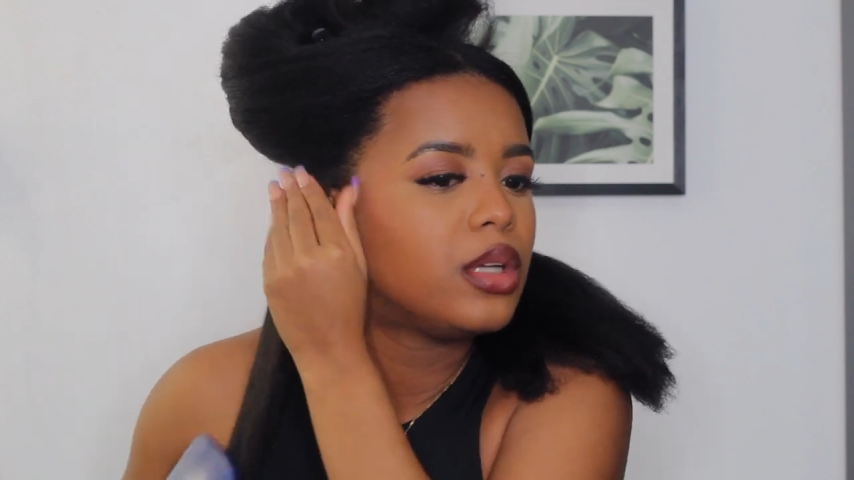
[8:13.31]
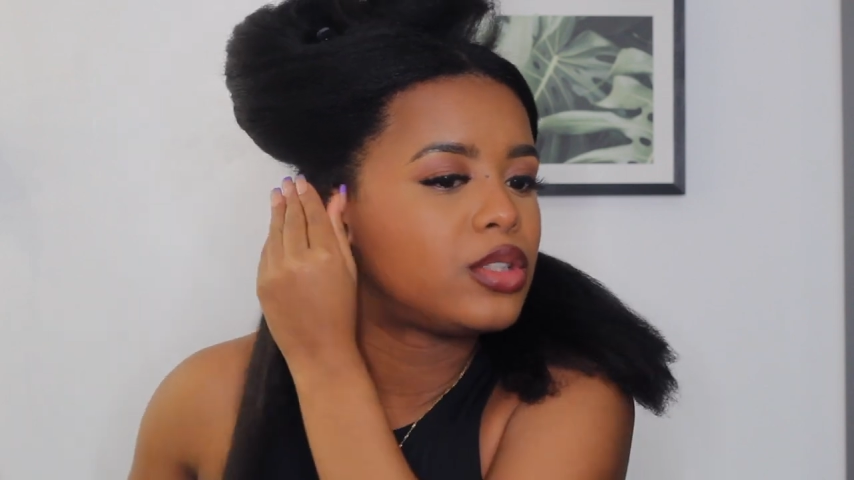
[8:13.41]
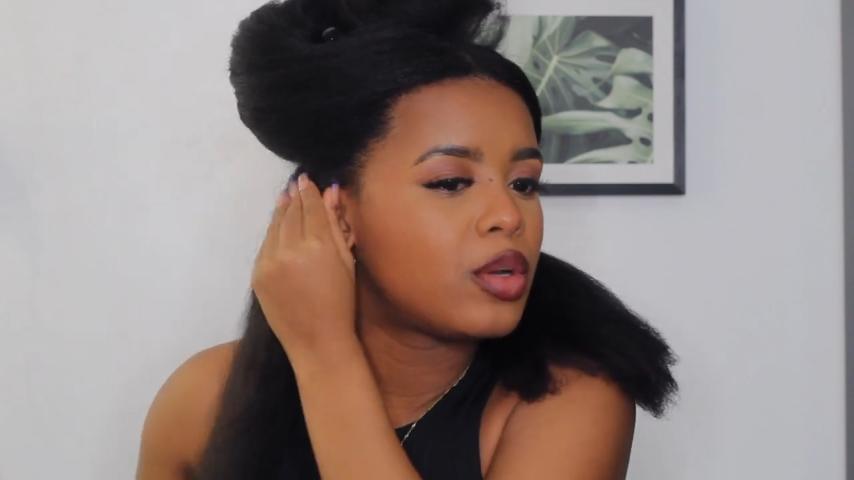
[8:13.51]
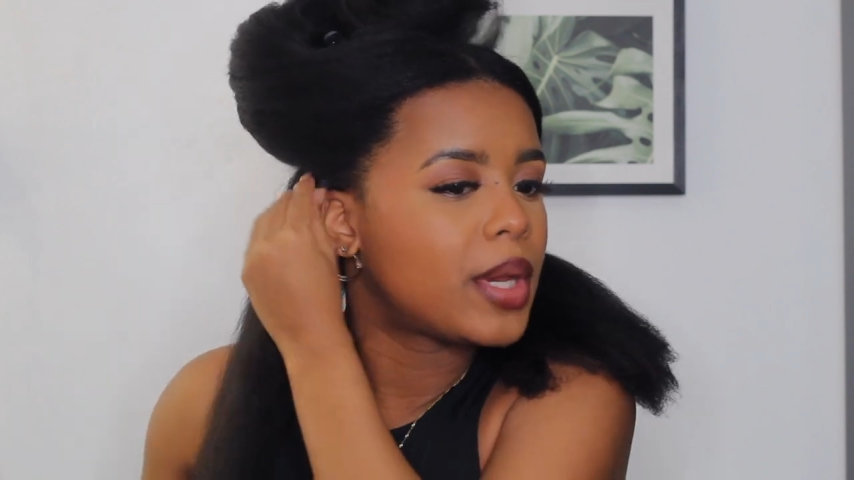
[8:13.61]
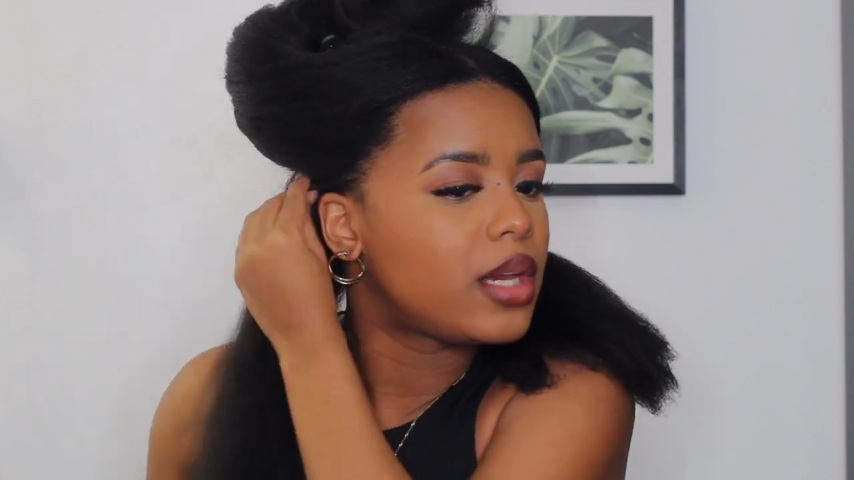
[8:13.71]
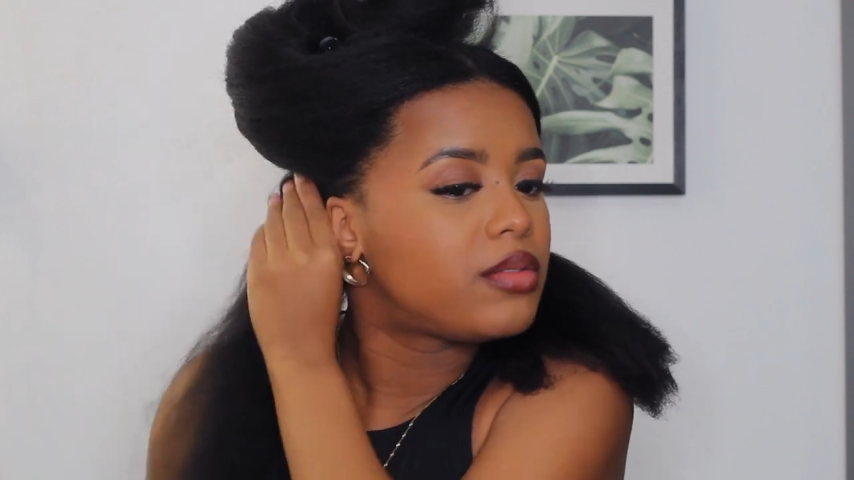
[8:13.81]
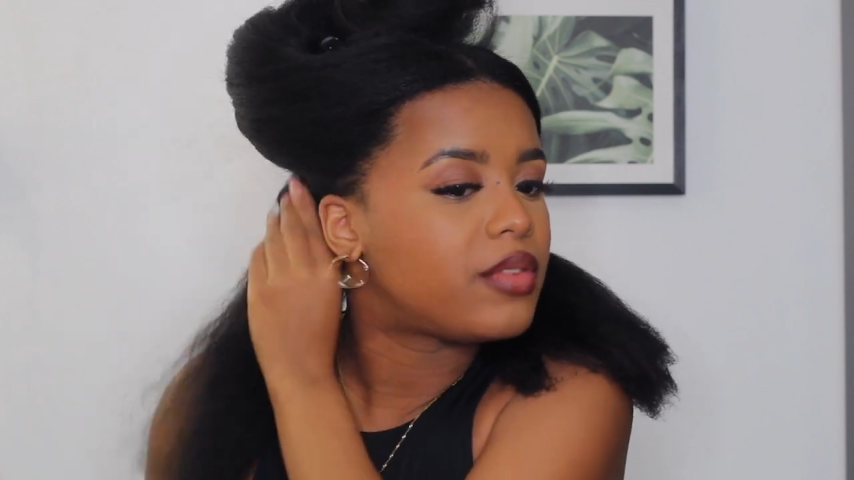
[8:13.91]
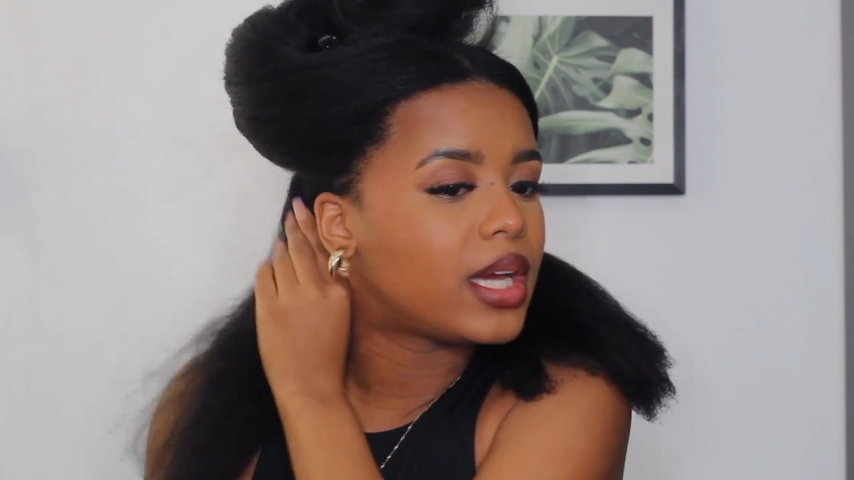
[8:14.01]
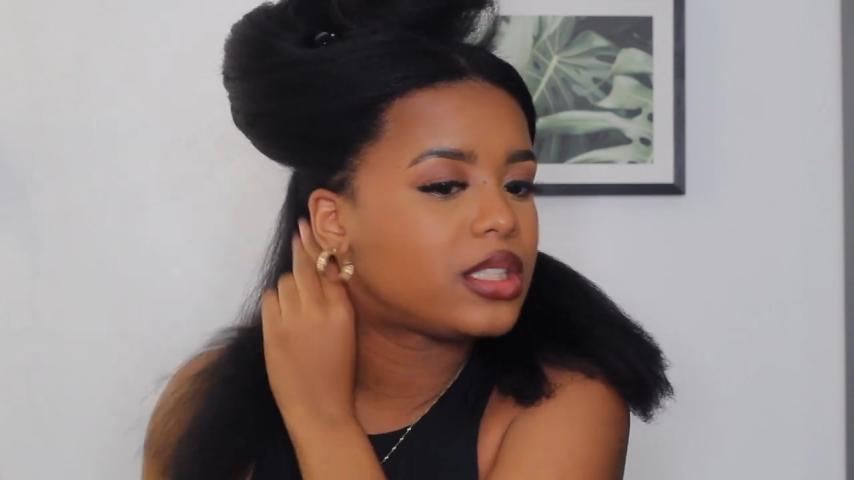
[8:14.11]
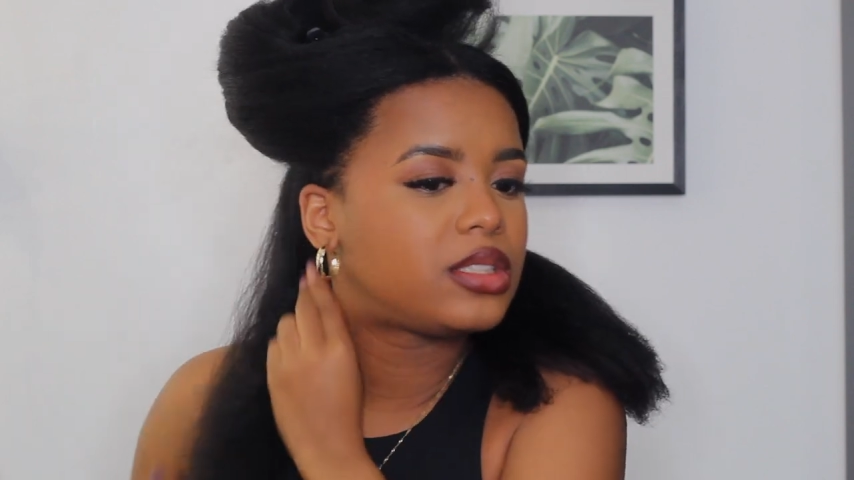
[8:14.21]
So my
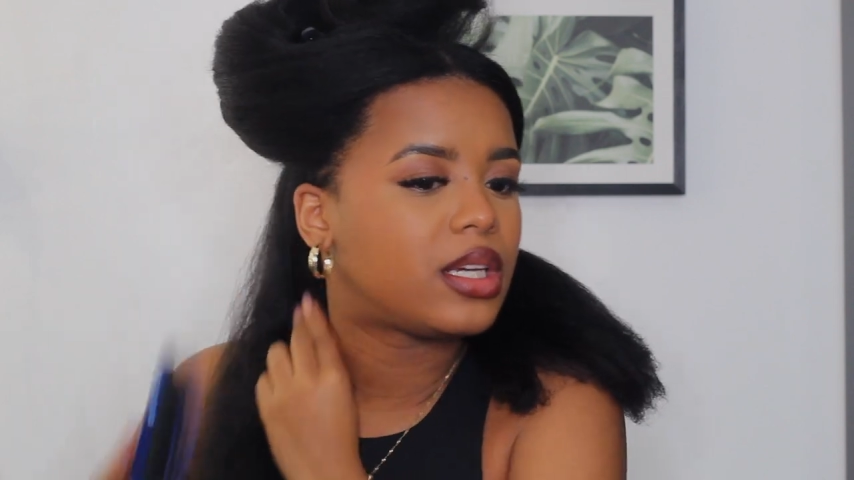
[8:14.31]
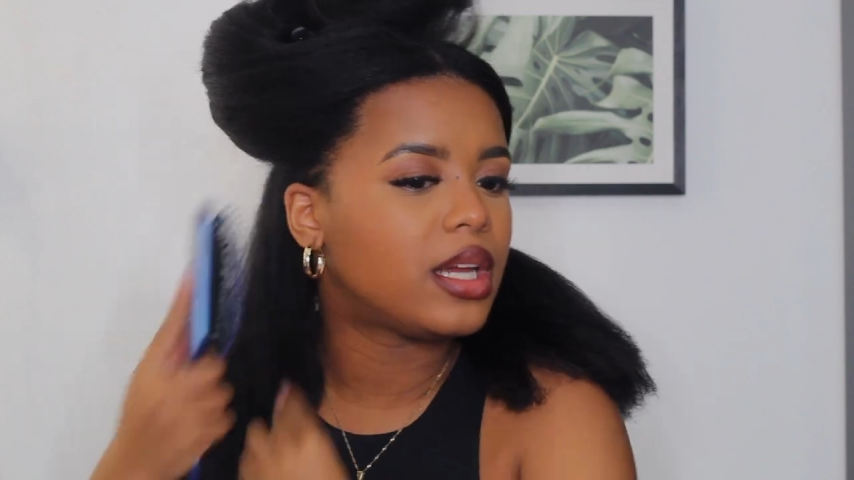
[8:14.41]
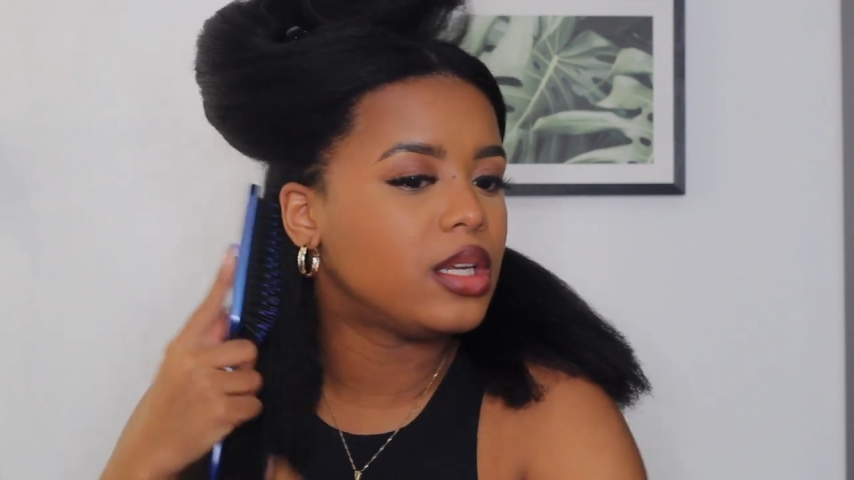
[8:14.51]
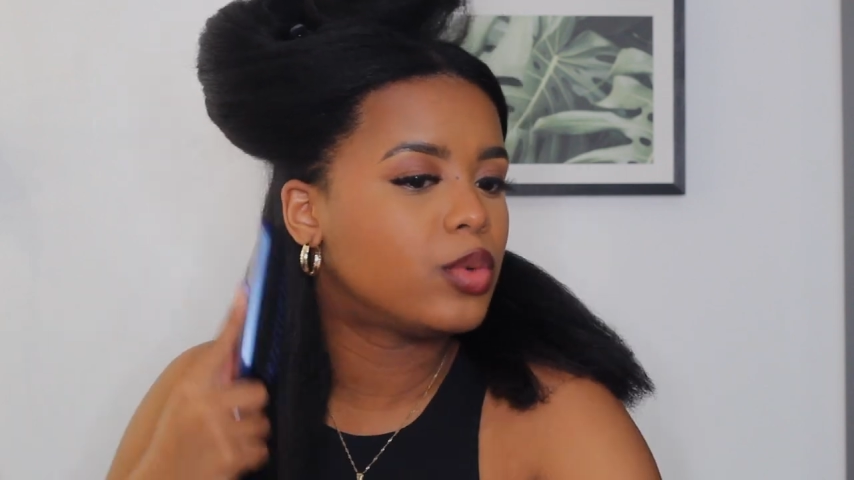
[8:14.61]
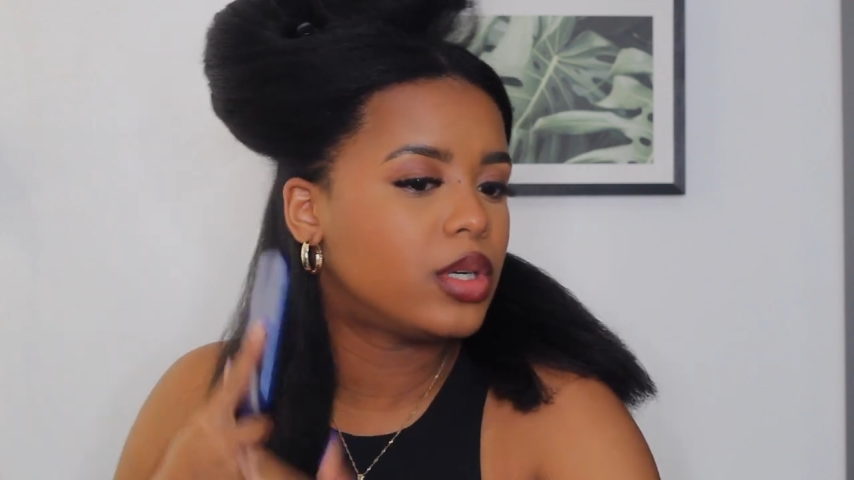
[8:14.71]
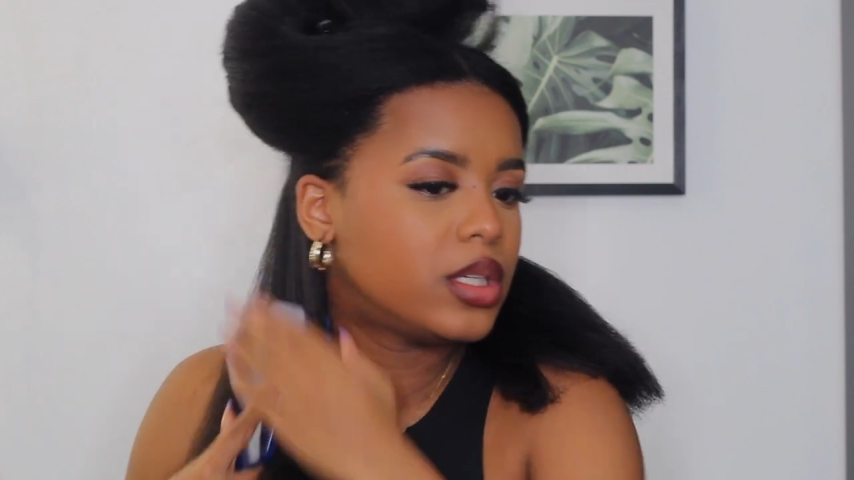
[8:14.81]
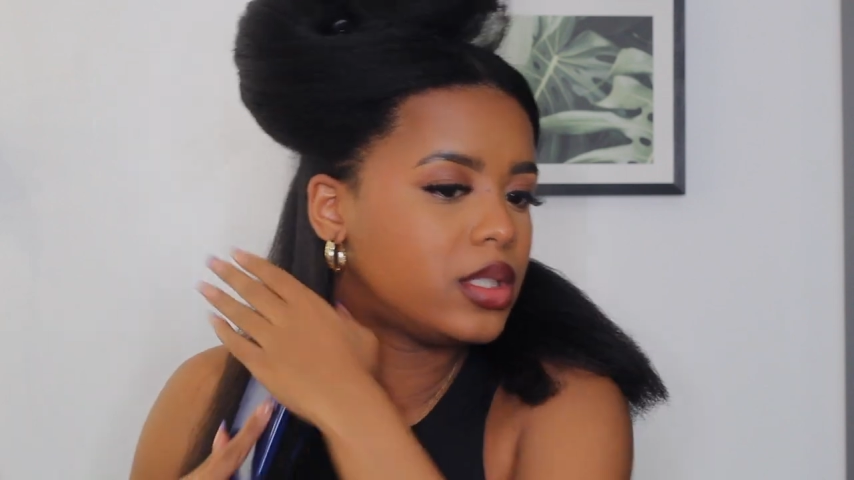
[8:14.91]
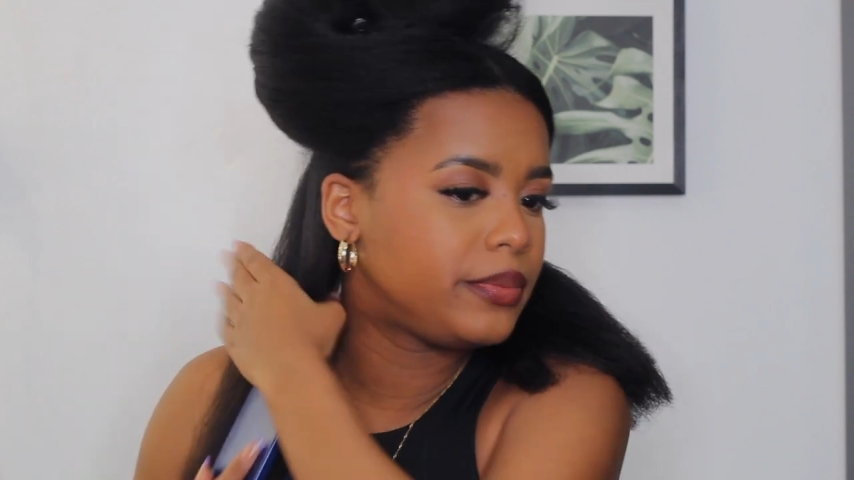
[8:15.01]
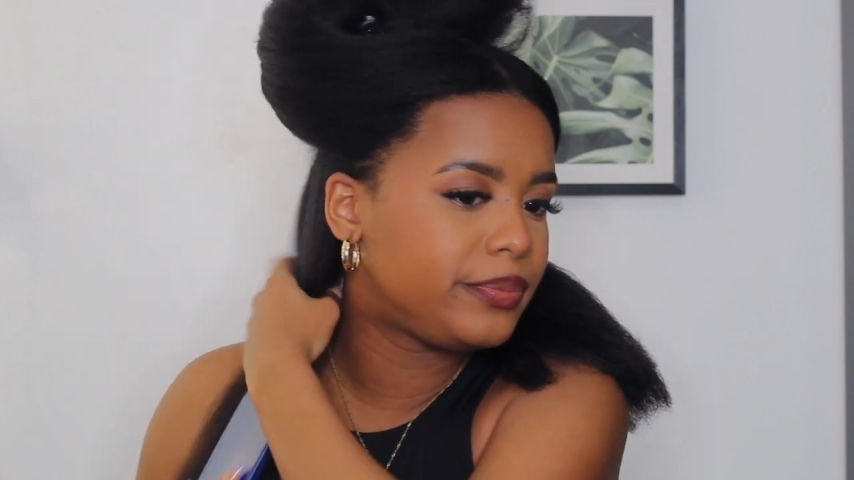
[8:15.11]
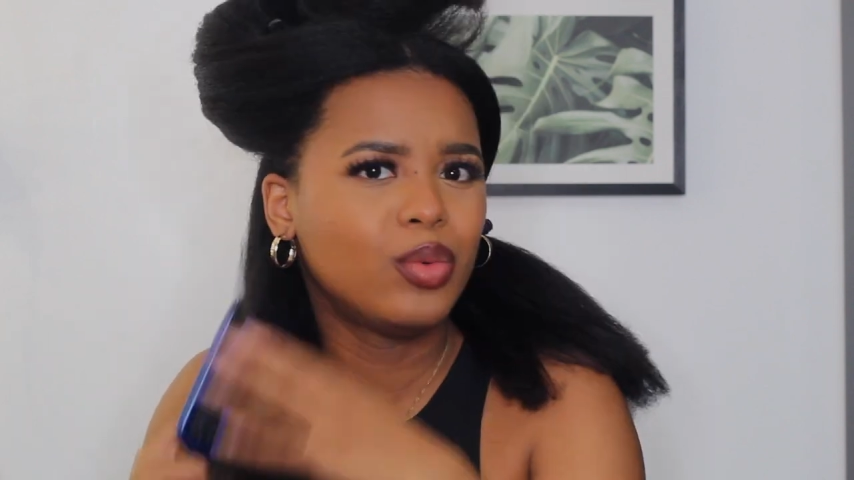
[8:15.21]
advice to anyone